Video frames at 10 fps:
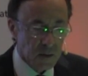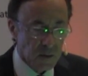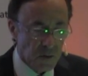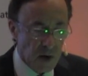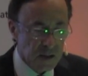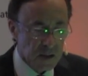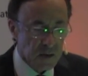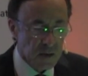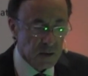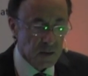rest of
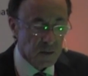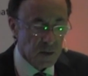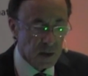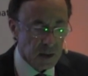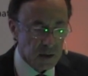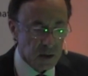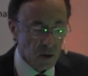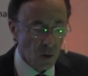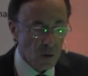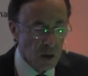the
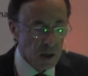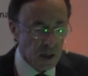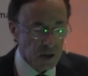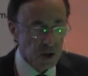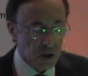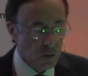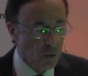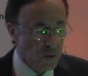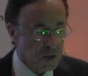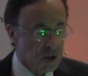talk, can I just go
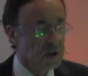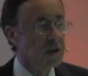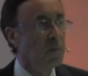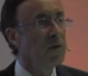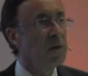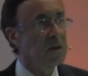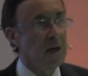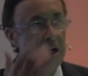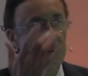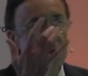over just some of the
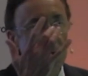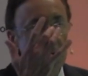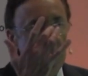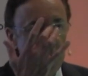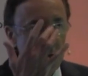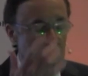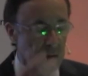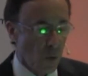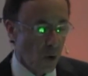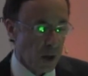terms that you heard this
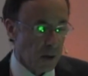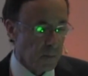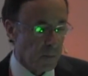morning?